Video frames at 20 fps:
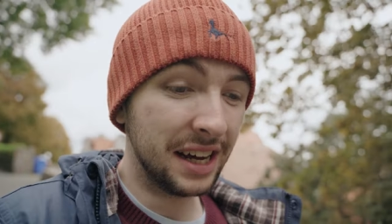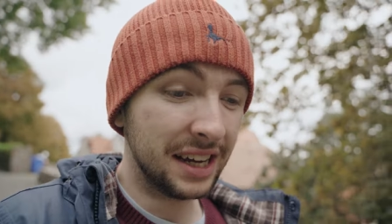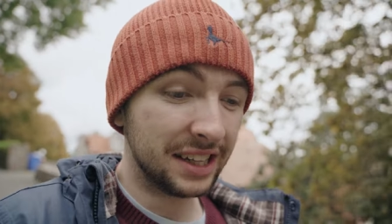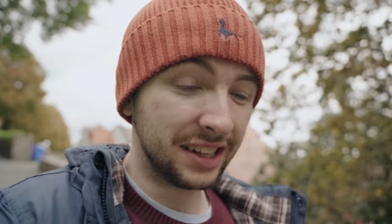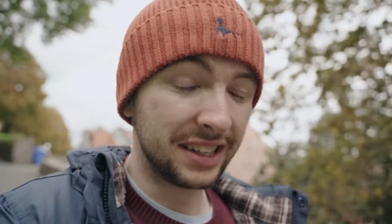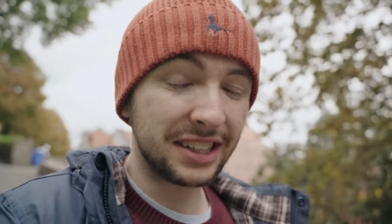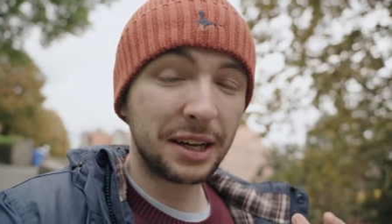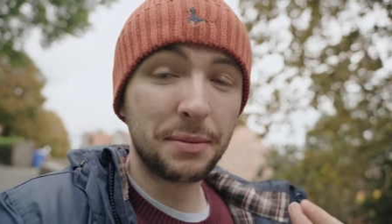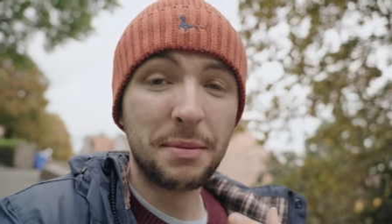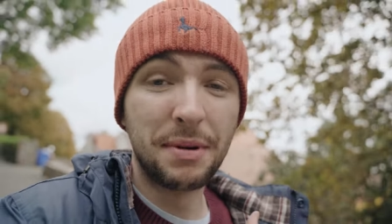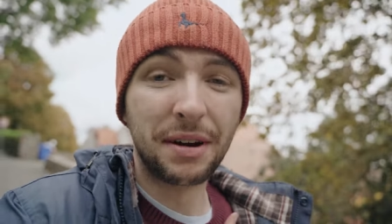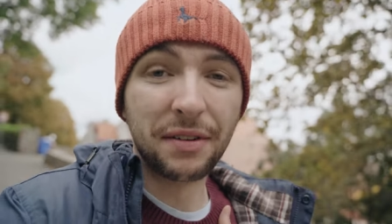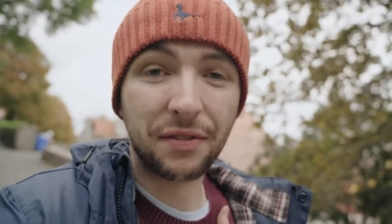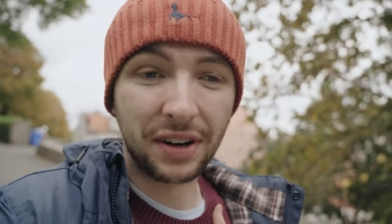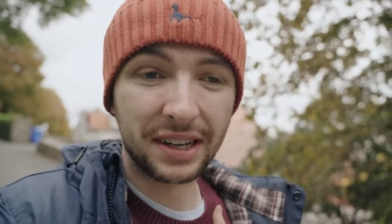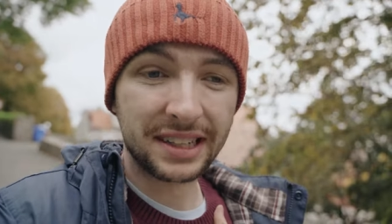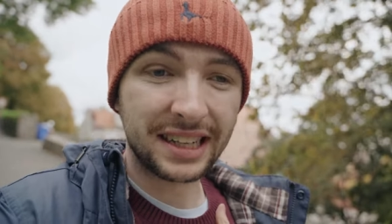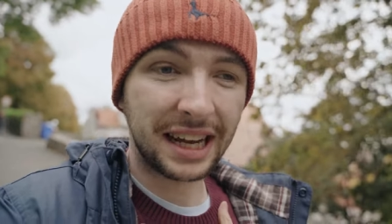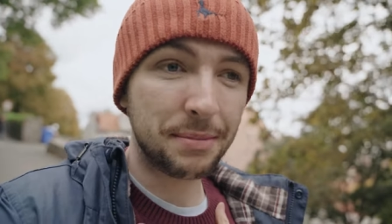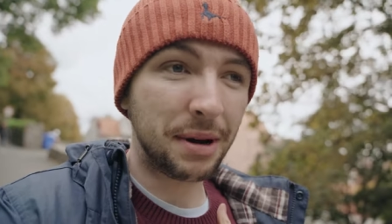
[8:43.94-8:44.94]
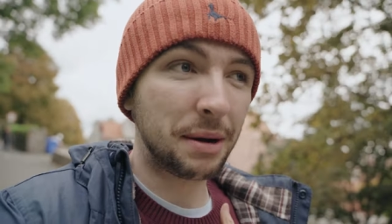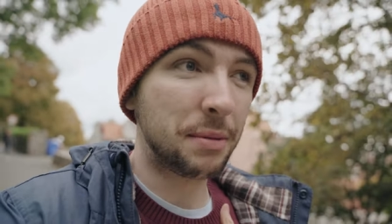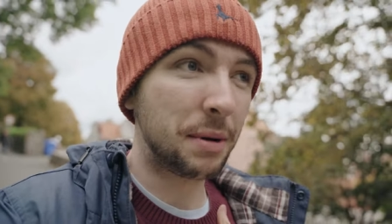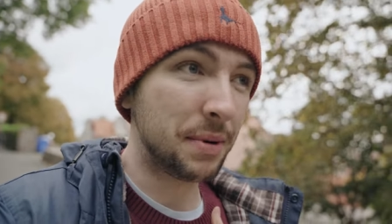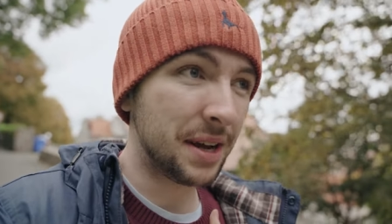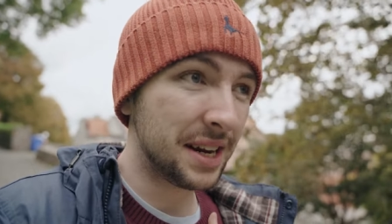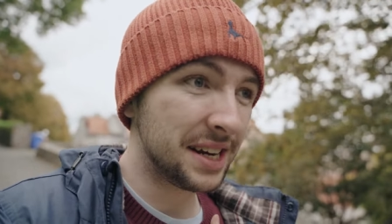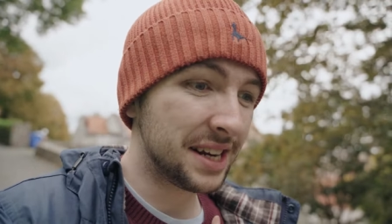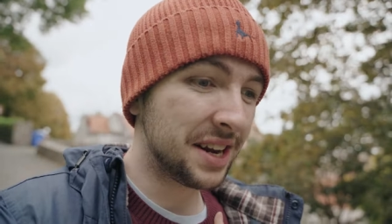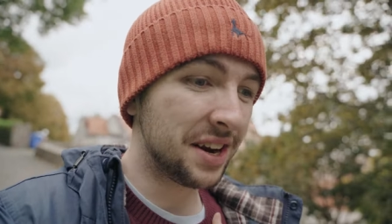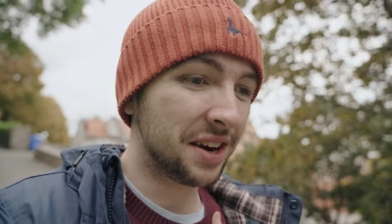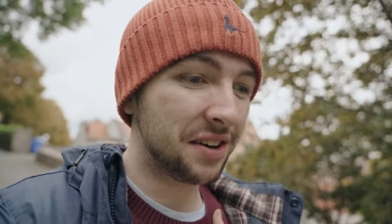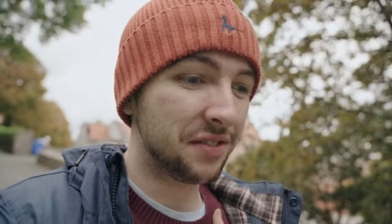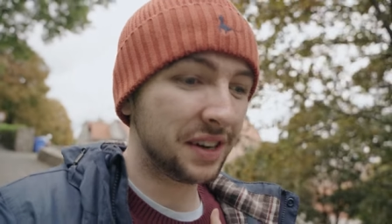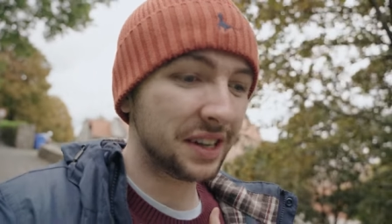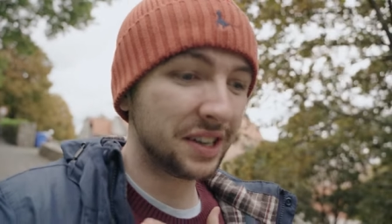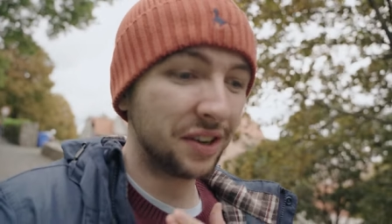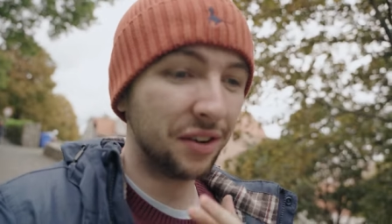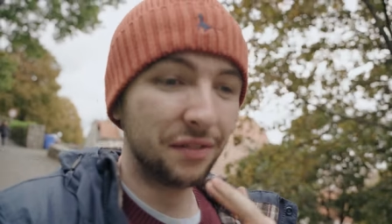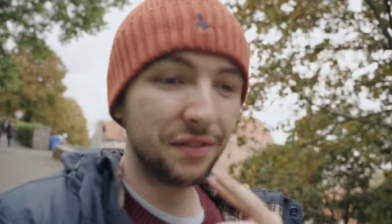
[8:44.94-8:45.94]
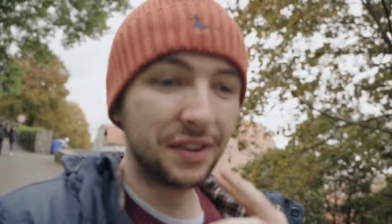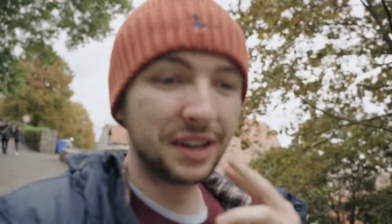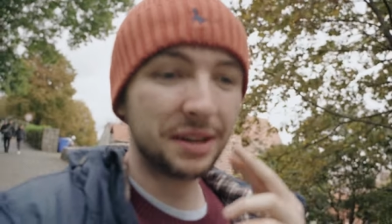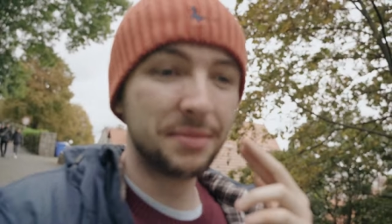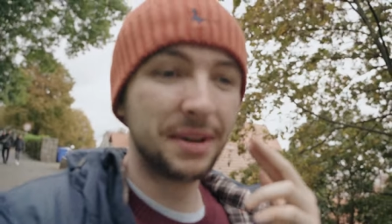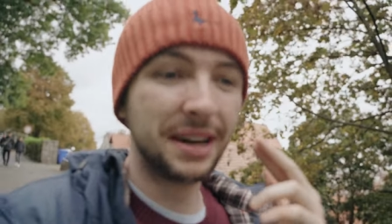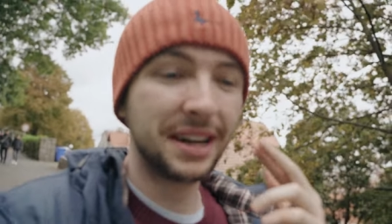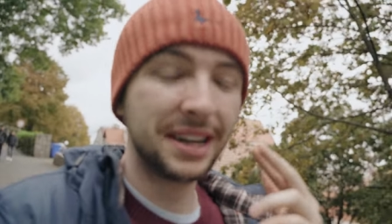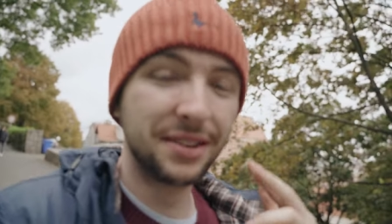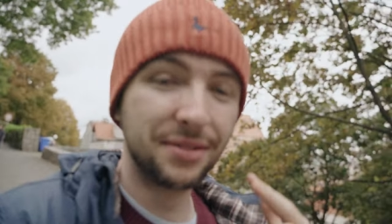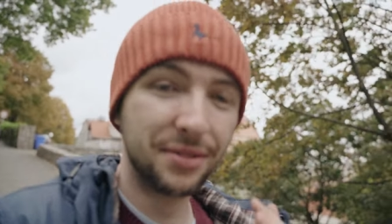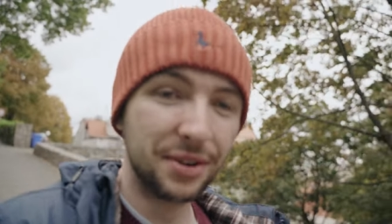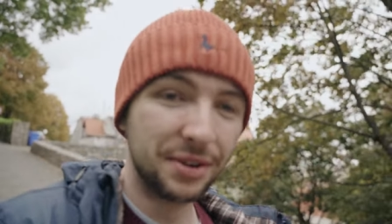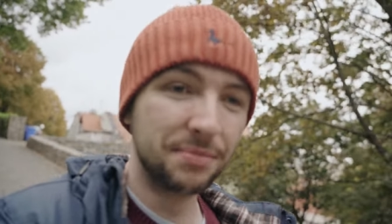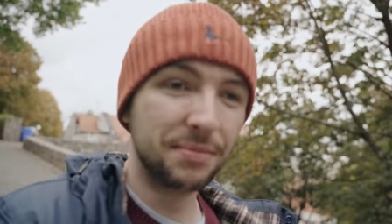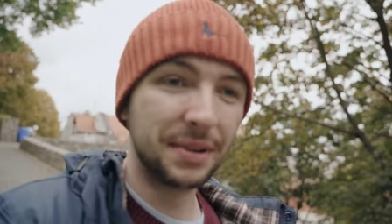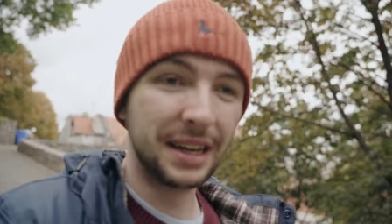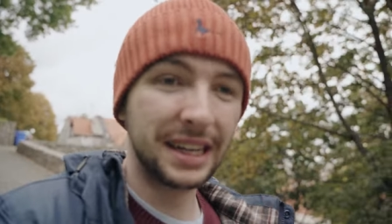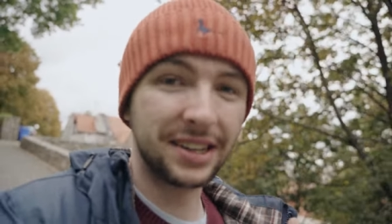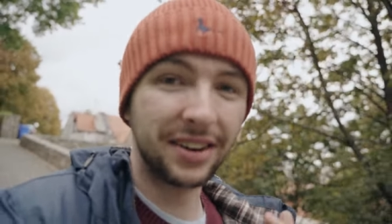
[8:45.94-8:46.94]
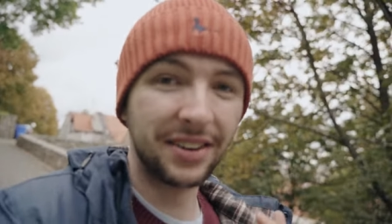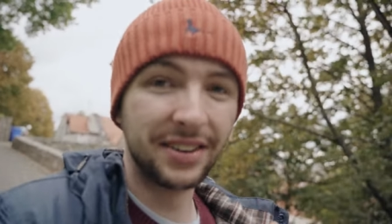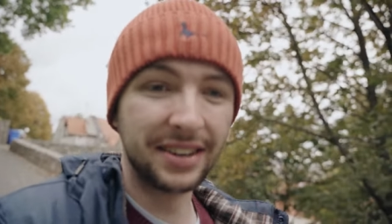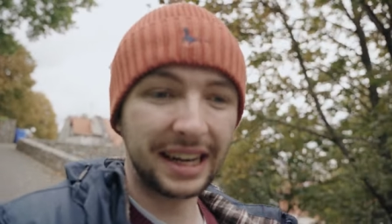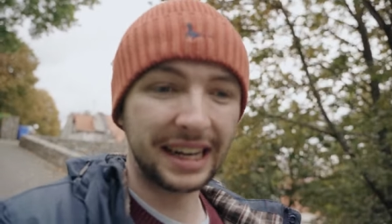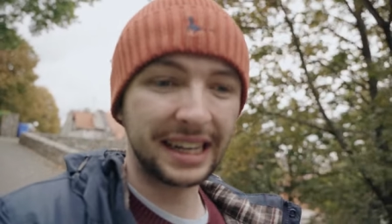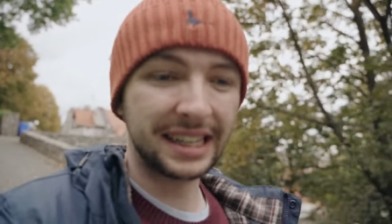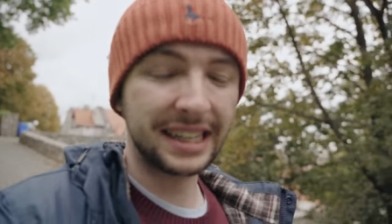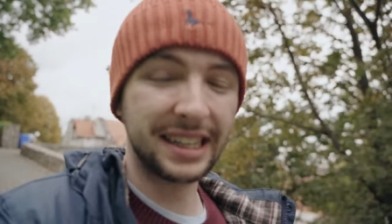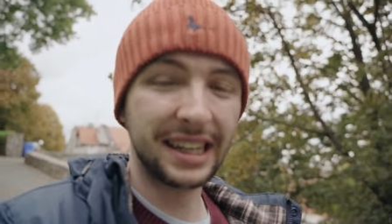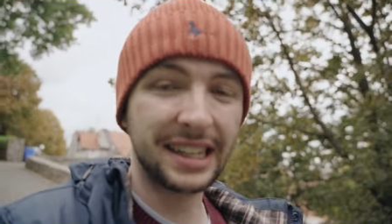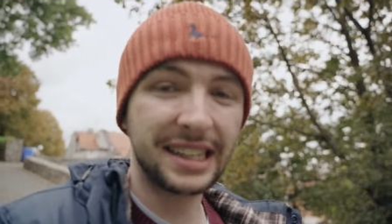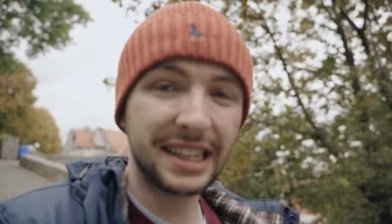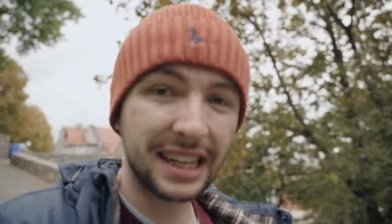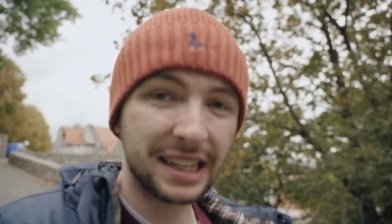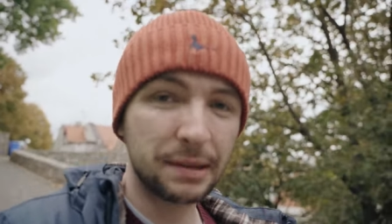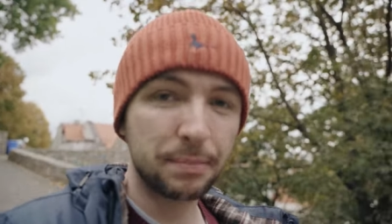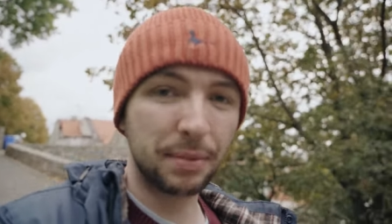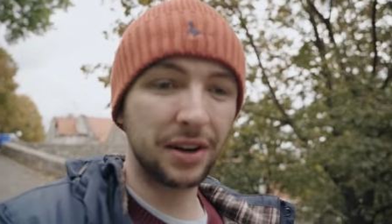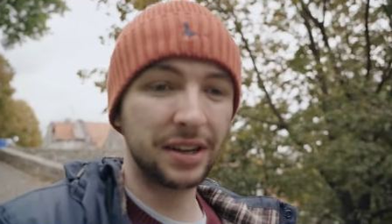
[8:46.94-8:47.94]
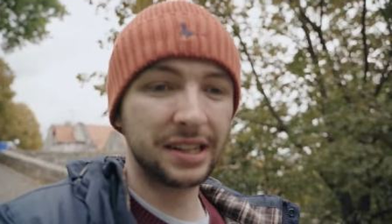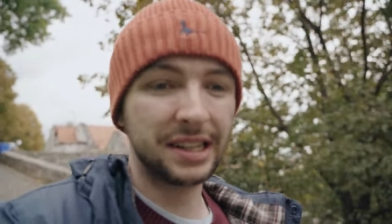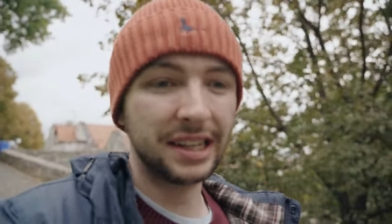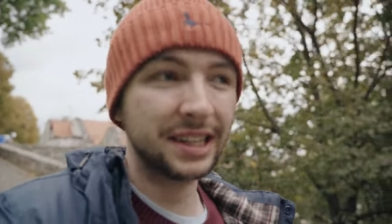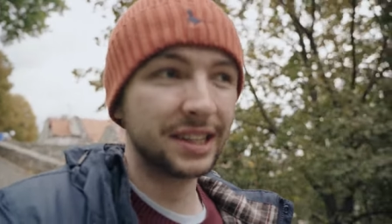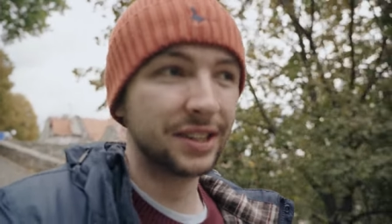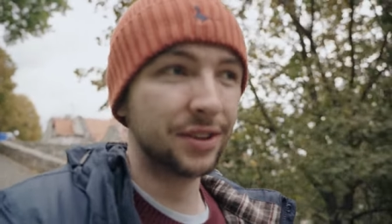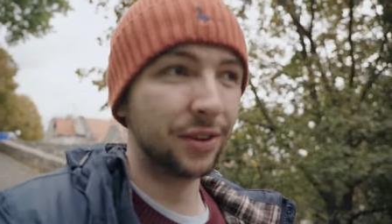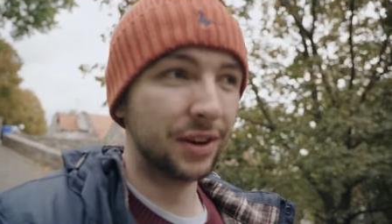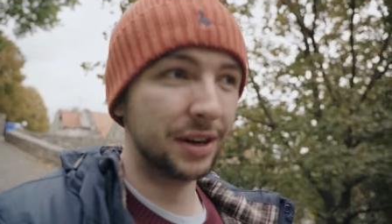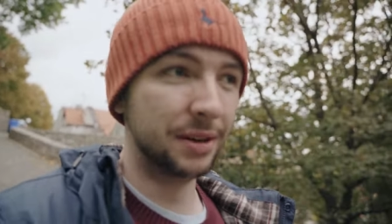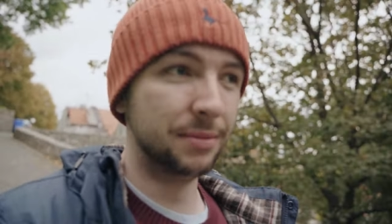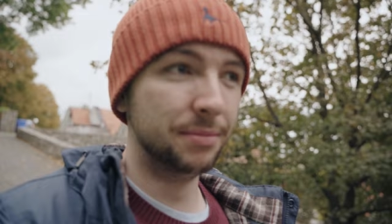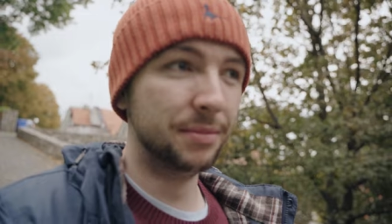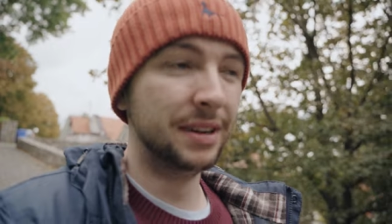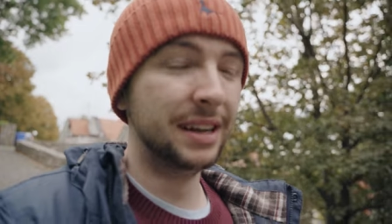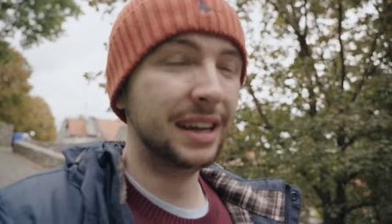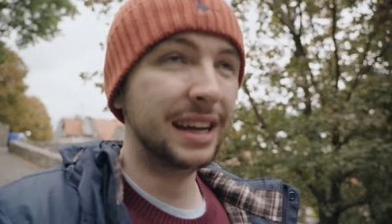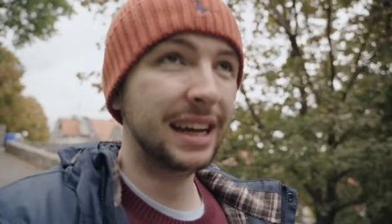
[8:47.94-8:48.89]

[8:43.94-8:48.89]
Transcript: So it's going to be my first time. I'm a bit nervous. Hopefully my roommates are nice. It's a six person dorm.